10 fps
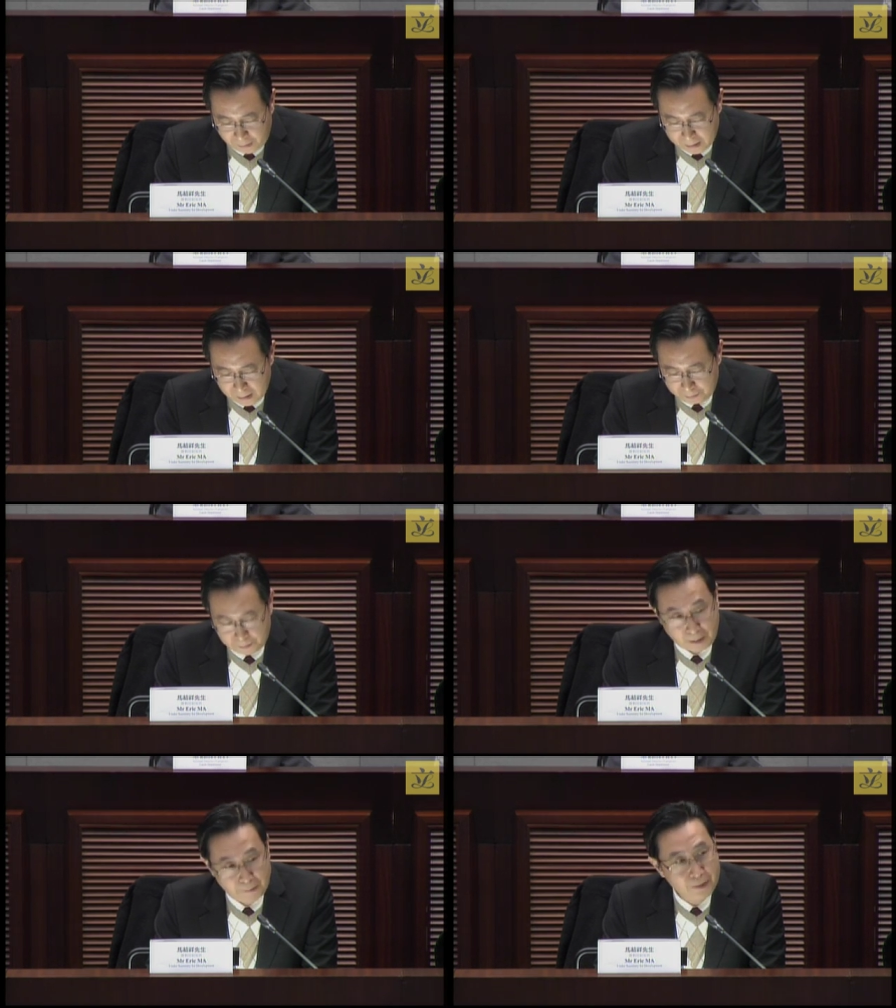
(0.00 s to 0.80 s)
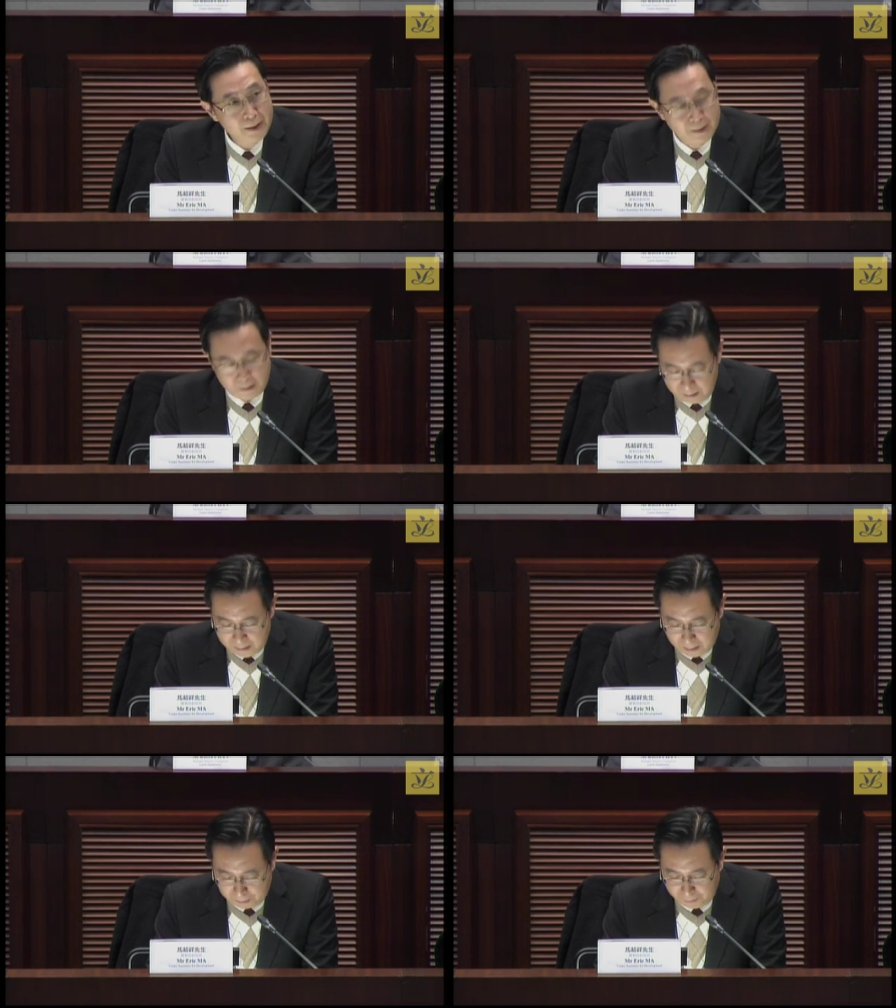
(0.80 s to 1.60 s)
uh, the development
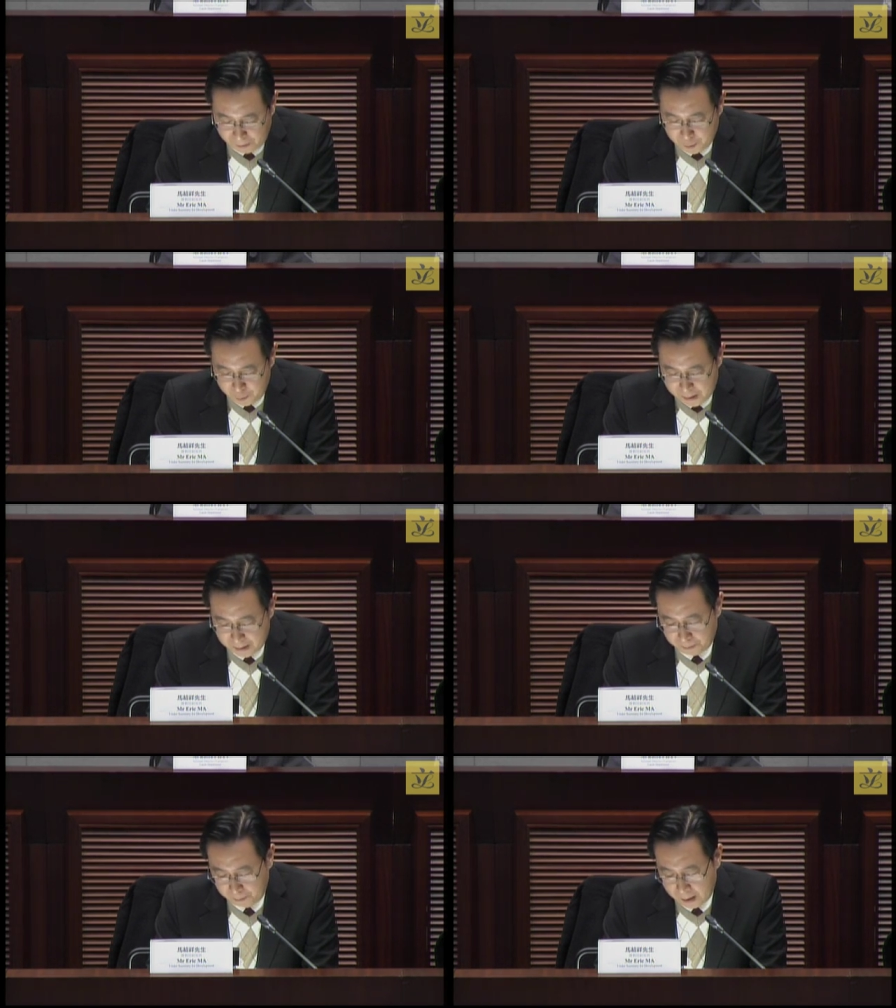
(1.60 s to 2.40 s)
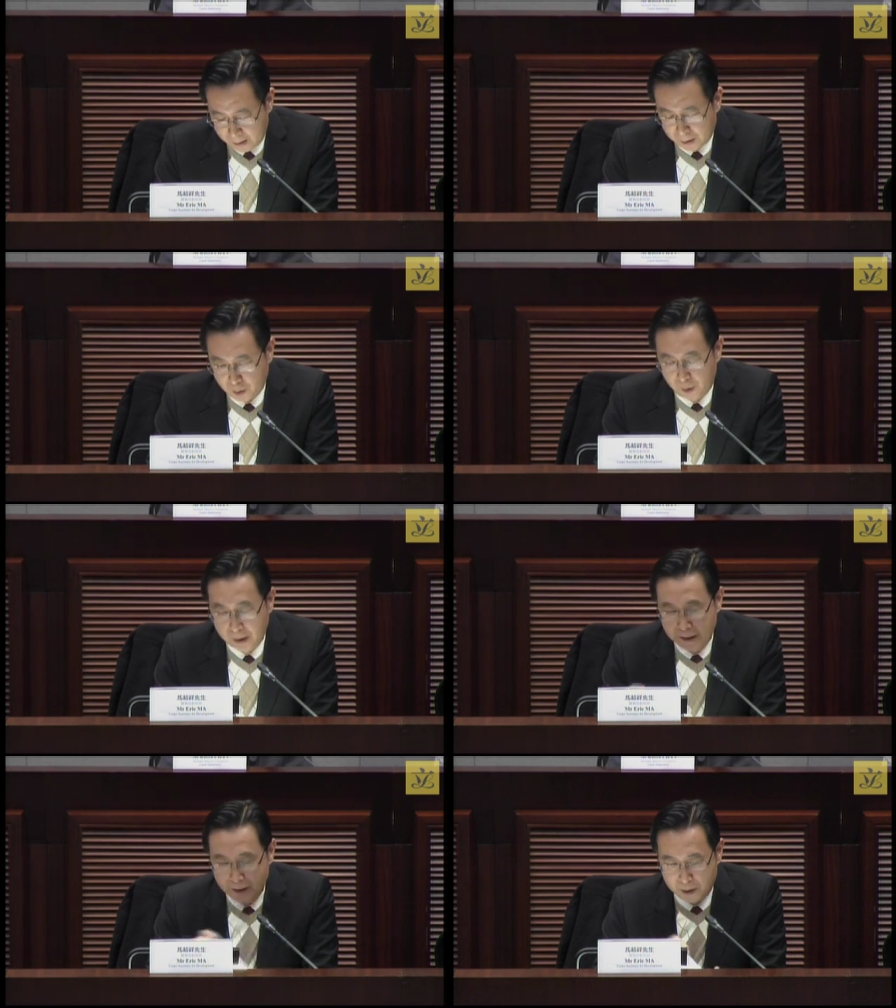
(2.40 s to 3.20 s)
value will be quite high,
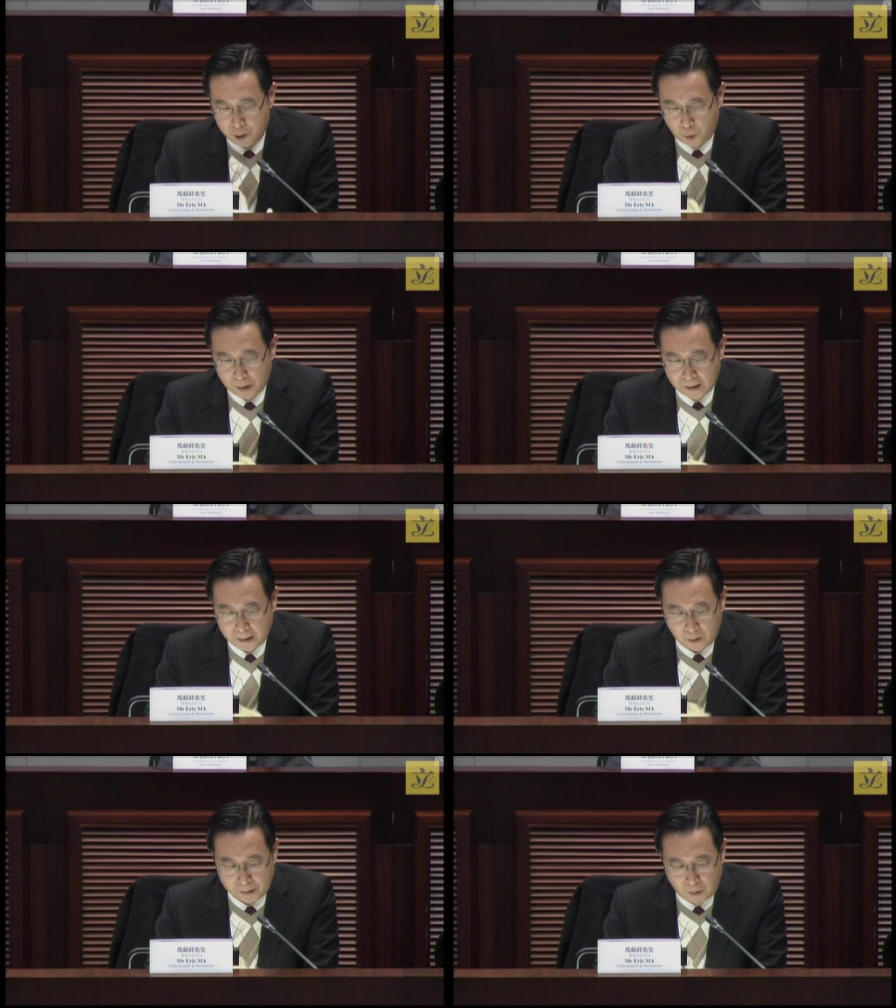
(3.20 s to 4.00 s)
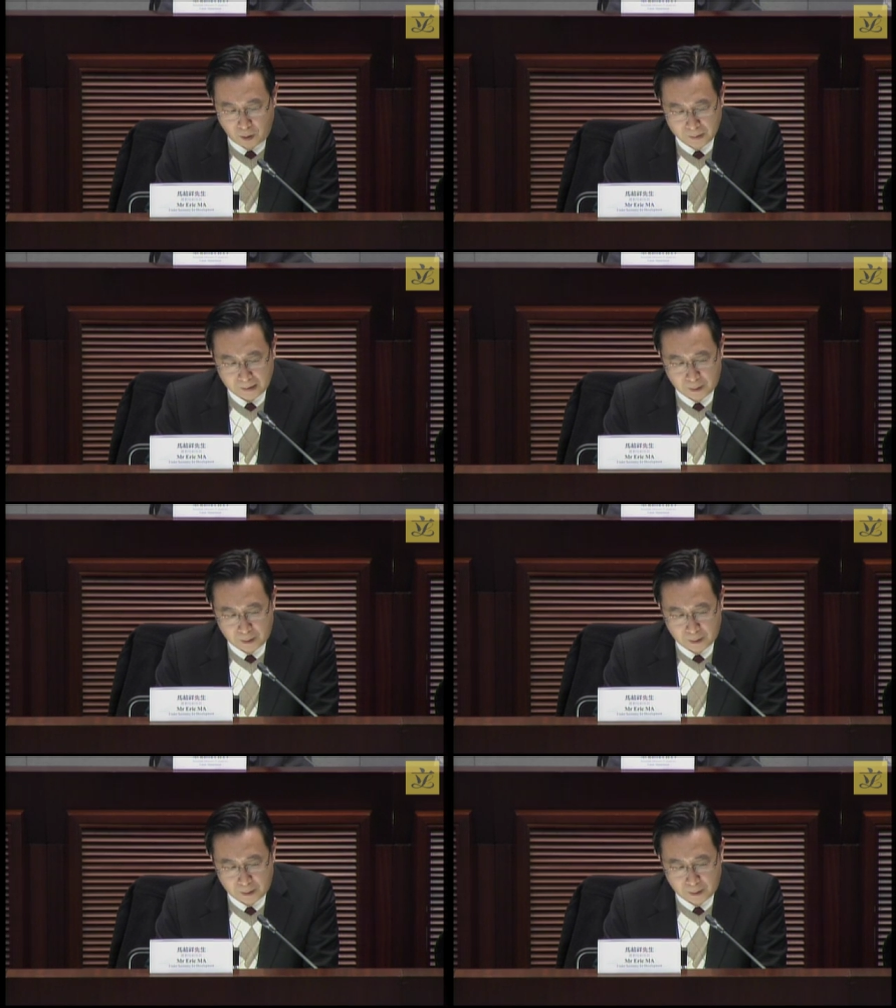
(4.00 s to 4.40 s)
and that is the impression.